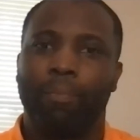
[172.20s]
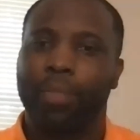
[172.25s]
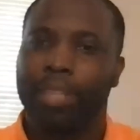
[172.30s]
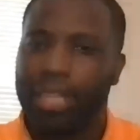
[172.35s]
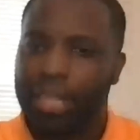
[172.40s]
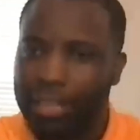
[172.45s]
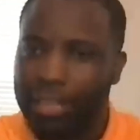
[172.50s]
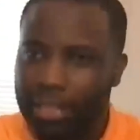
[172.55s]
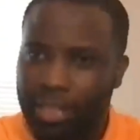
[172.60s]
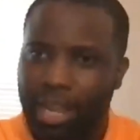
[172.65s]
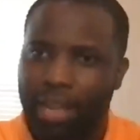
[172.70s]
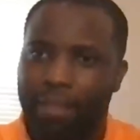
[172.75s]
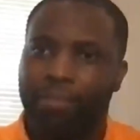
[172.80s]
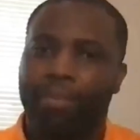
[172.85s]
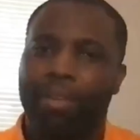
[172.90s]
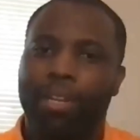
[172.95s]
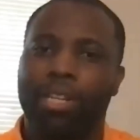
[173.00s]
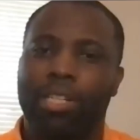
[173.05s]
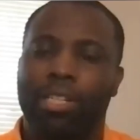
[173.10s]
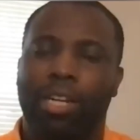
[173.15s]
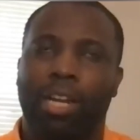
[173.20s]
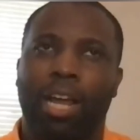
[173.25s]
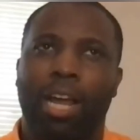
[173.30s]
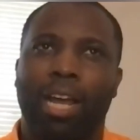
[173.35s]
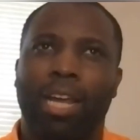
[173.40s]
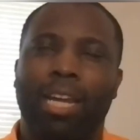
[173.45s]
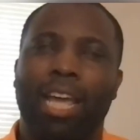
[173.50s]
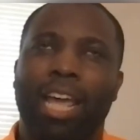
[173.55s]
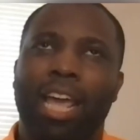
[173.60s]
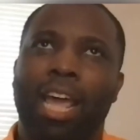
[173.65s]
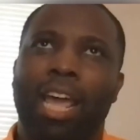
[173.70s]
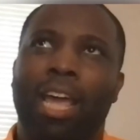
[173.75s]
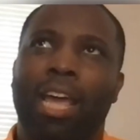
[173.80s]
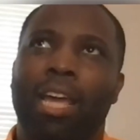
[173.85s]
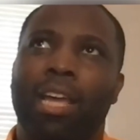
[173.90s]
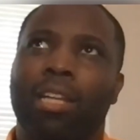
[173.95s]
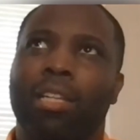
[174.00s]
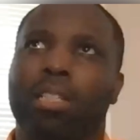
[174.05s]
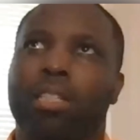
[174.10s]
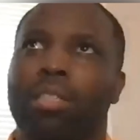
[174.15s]
get to that finish line.
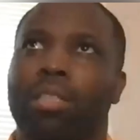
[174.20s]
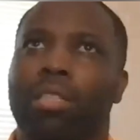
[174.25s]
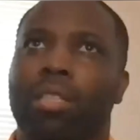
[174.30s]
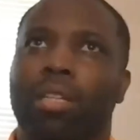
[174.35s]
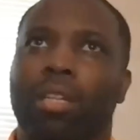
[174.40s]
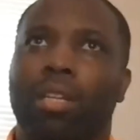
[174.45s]
And